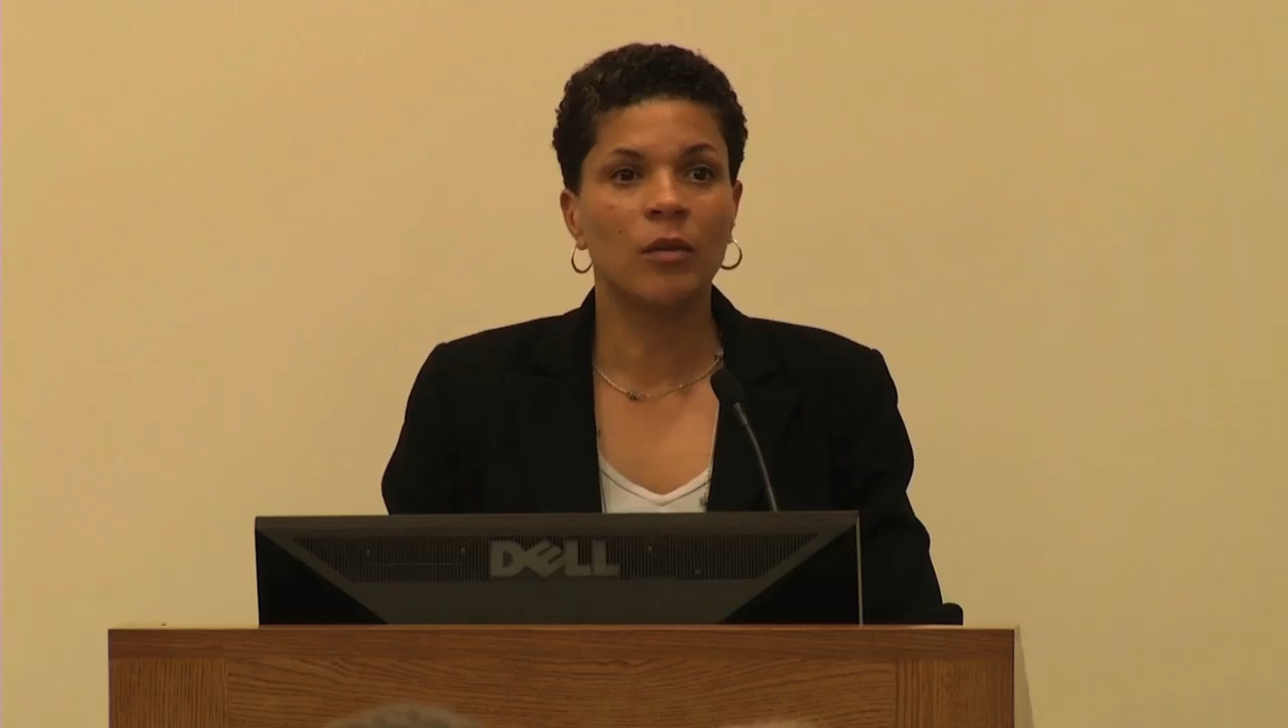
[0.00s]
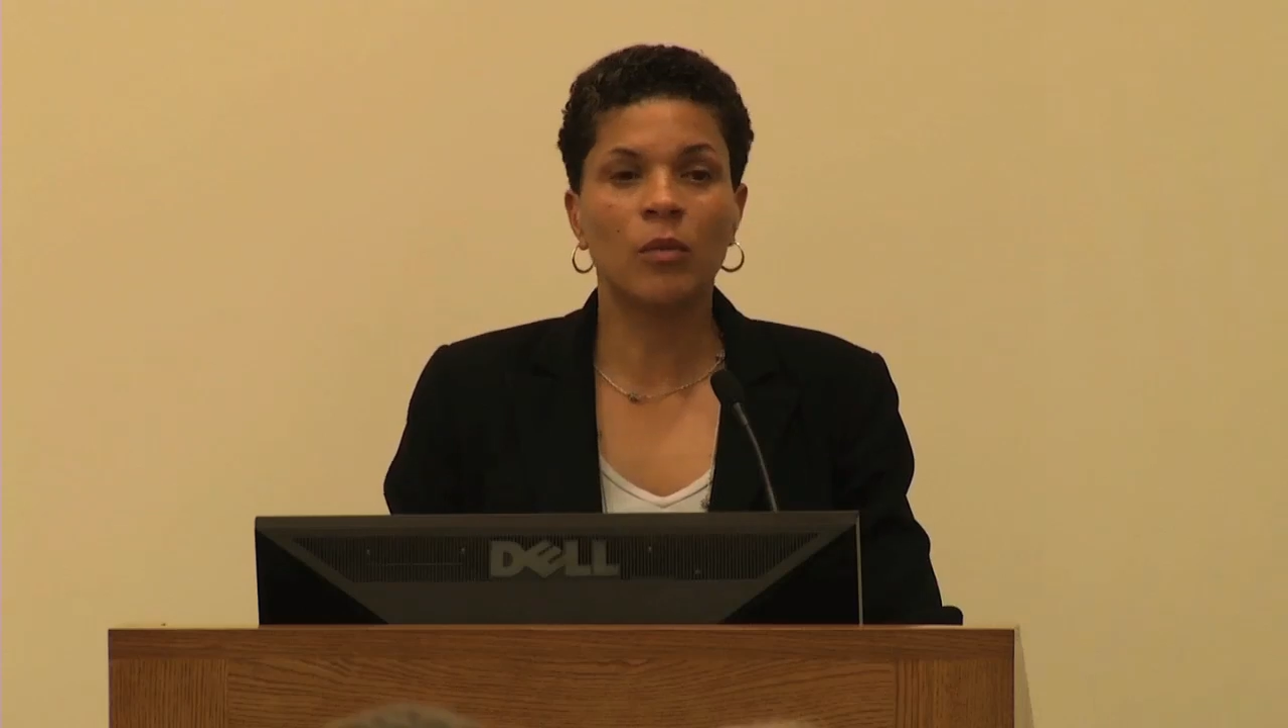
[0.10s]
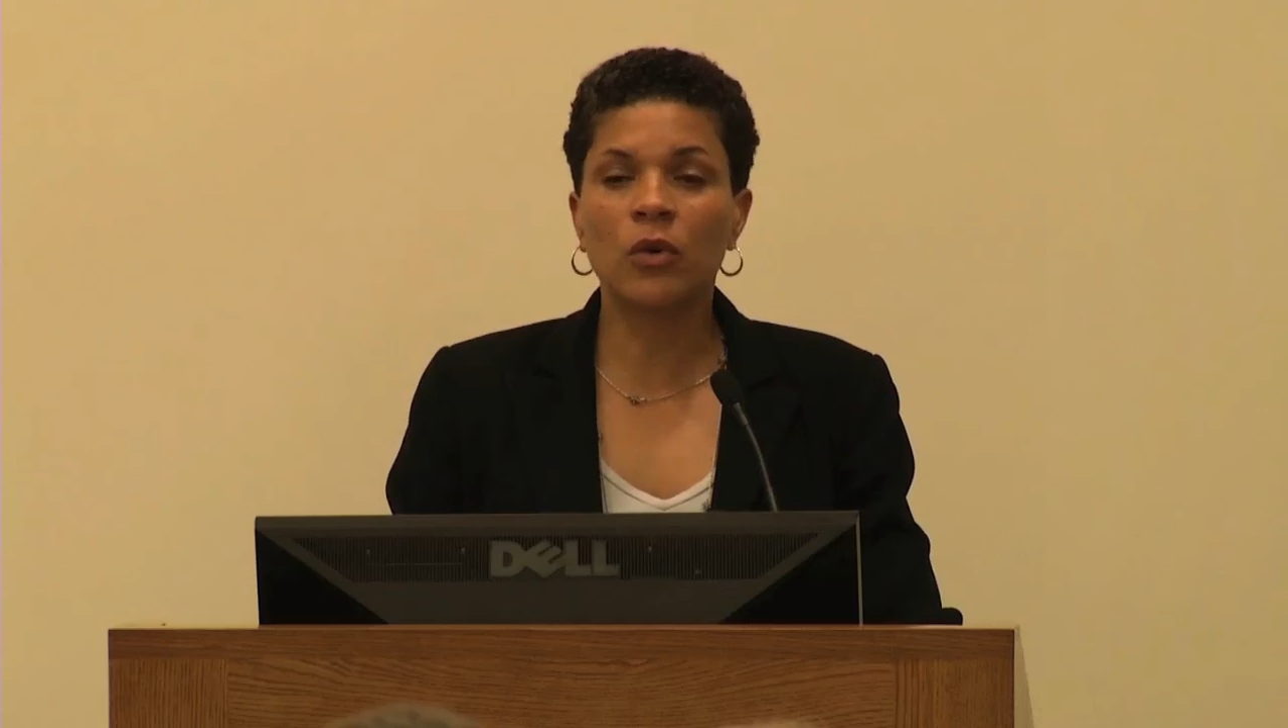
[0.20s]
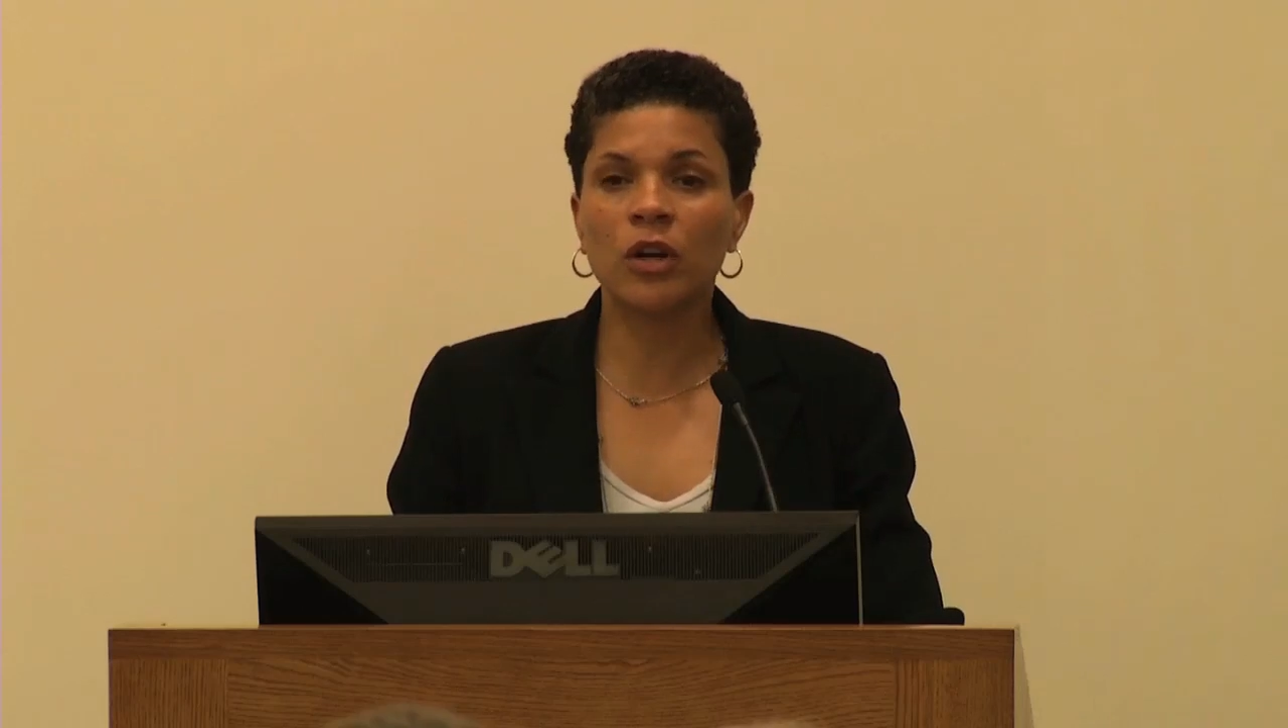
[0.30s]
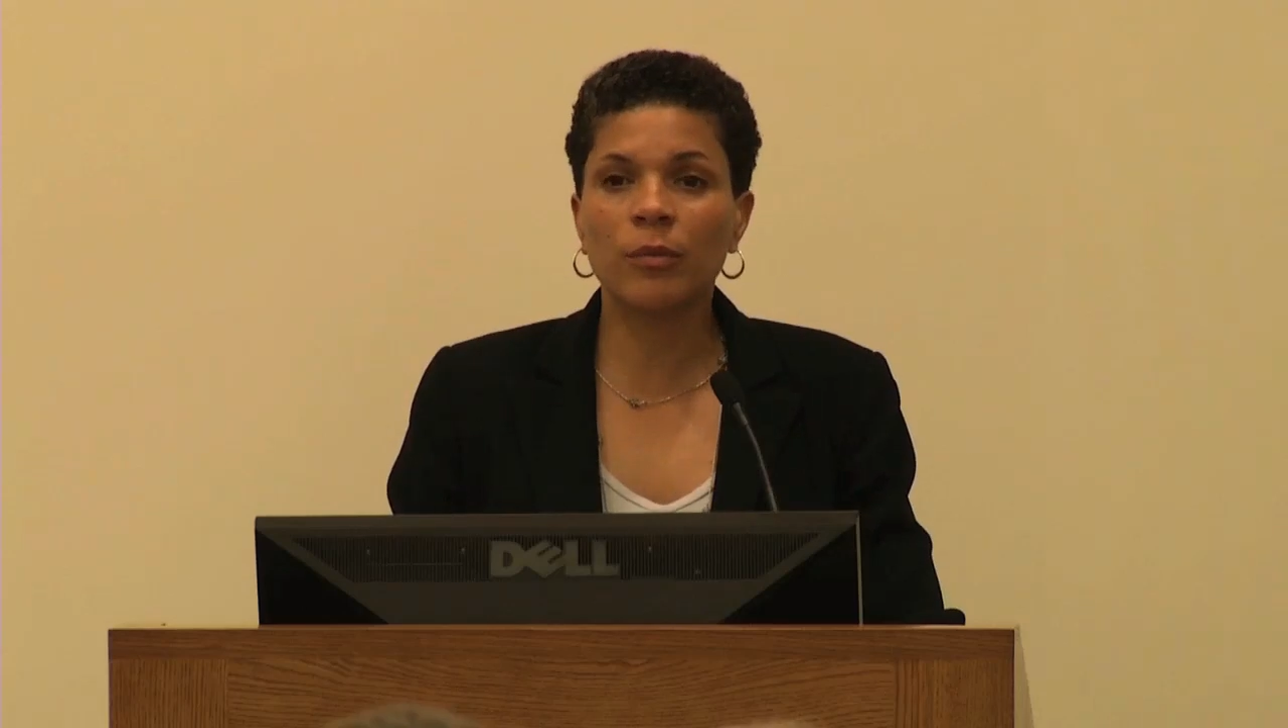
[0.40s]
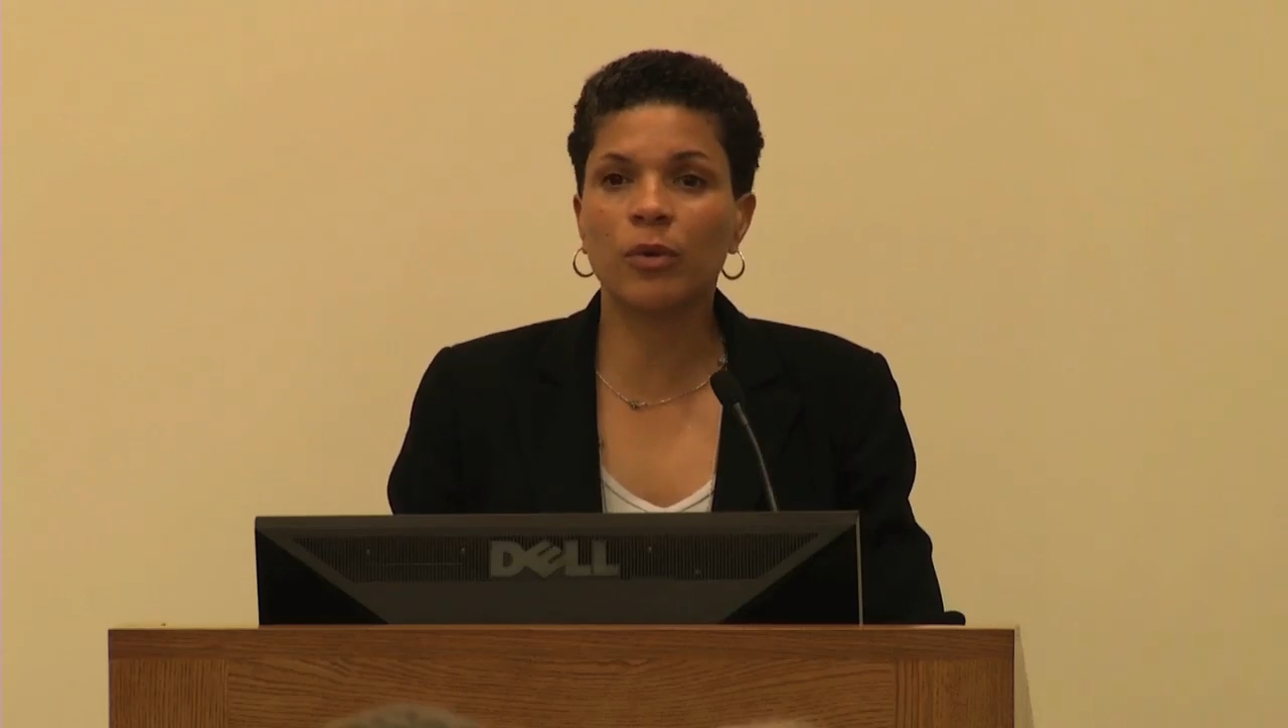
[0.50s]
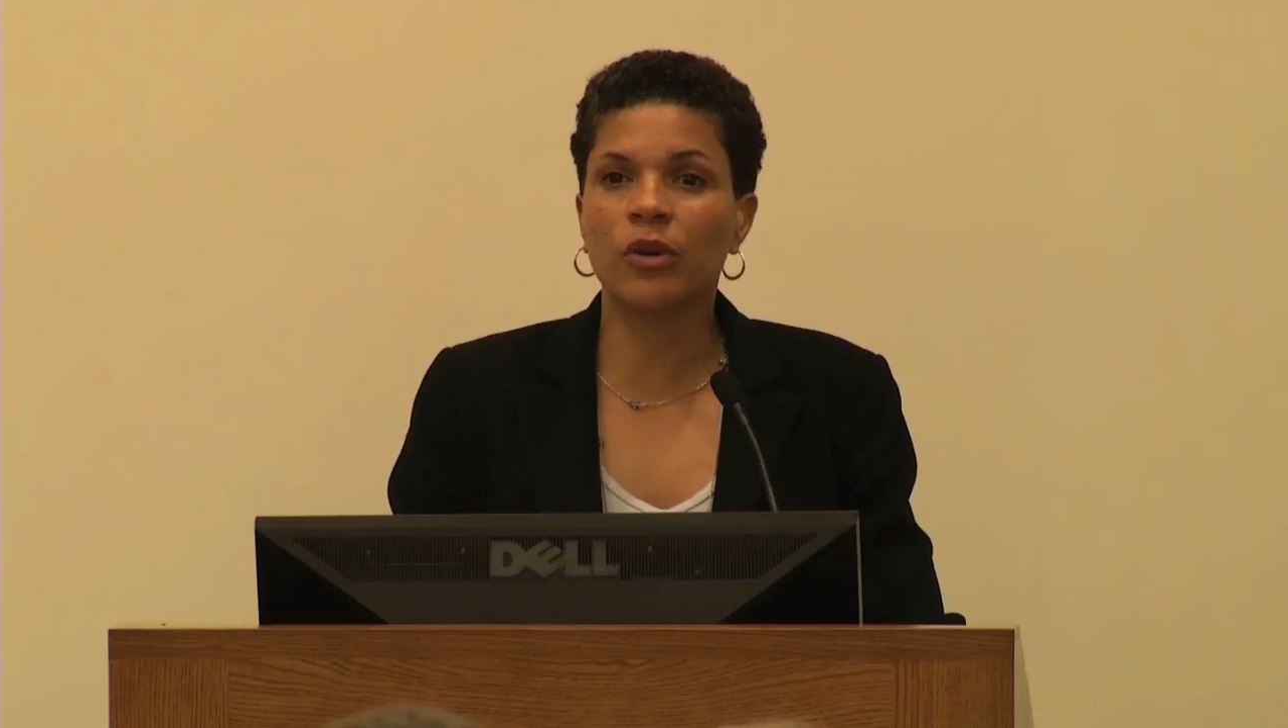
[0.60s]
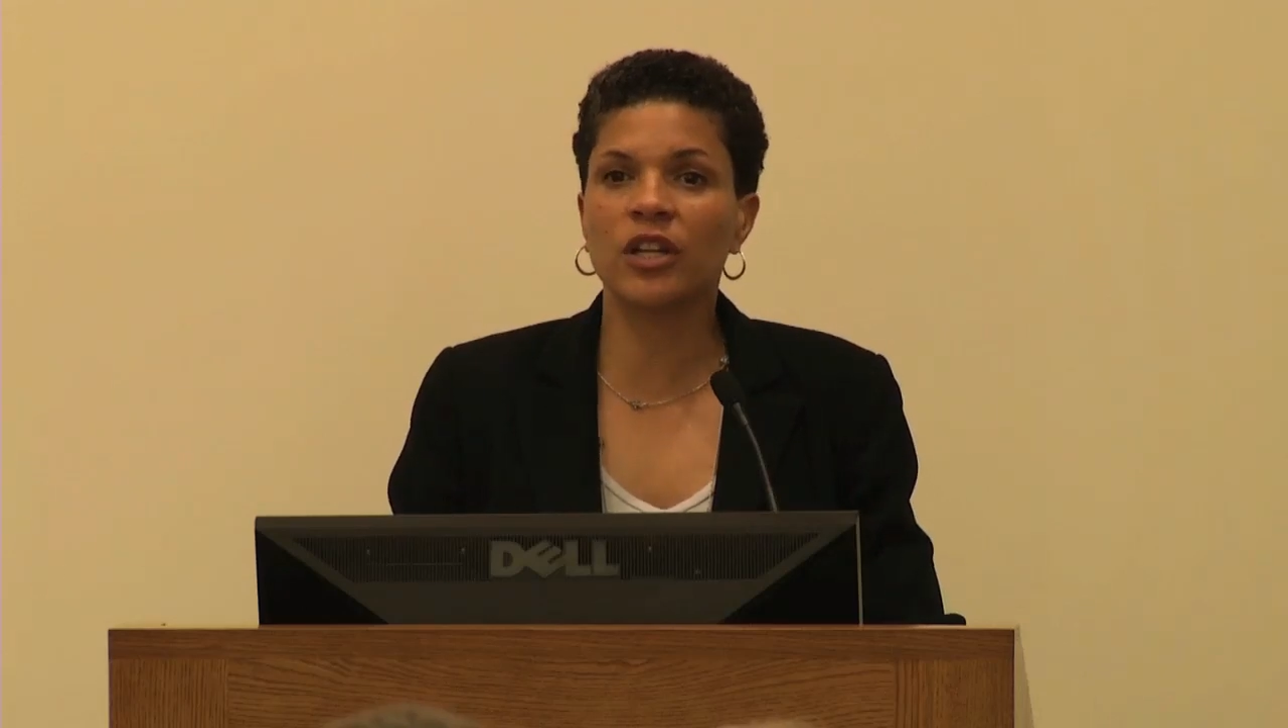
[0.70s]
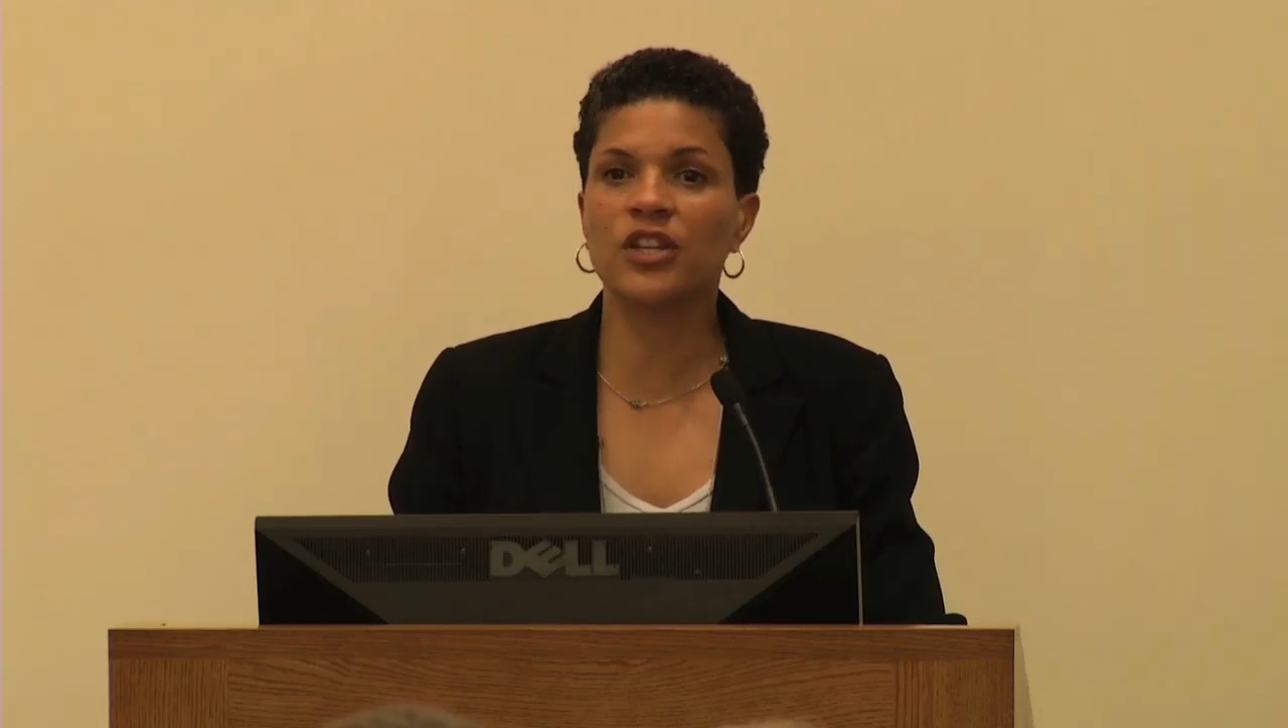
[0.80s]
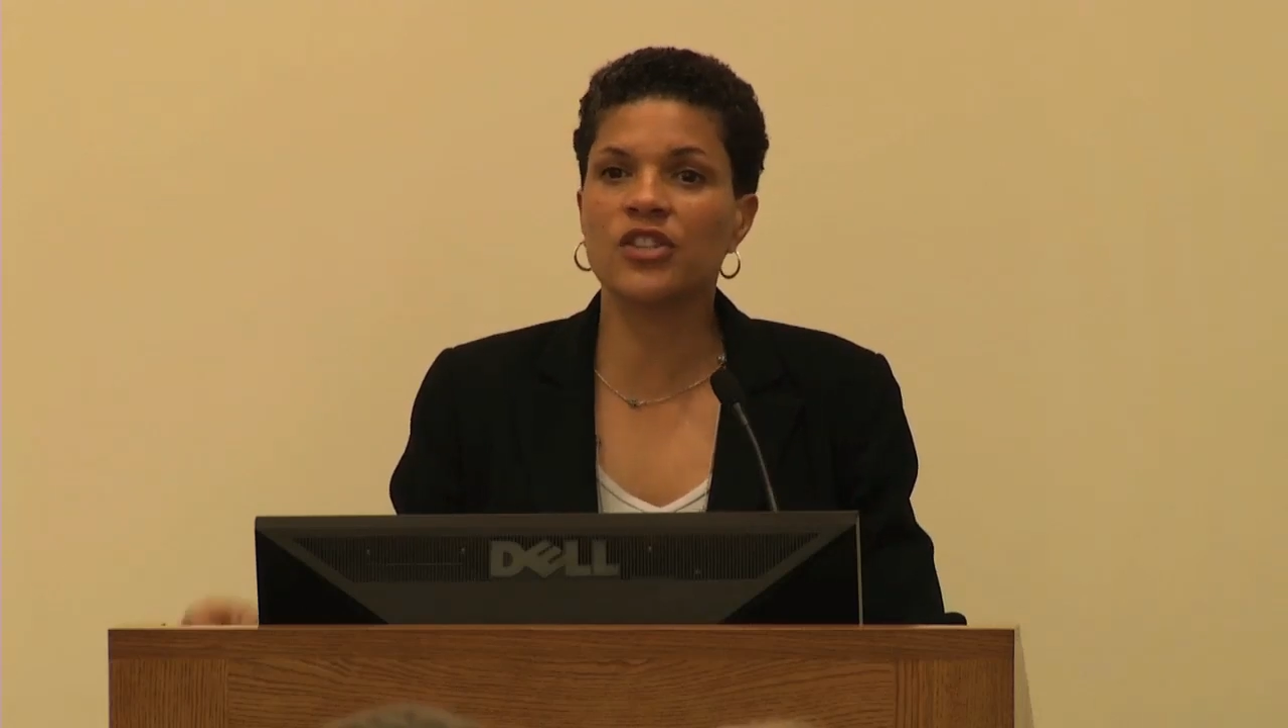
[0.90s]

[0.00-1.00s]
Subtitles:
more importantly,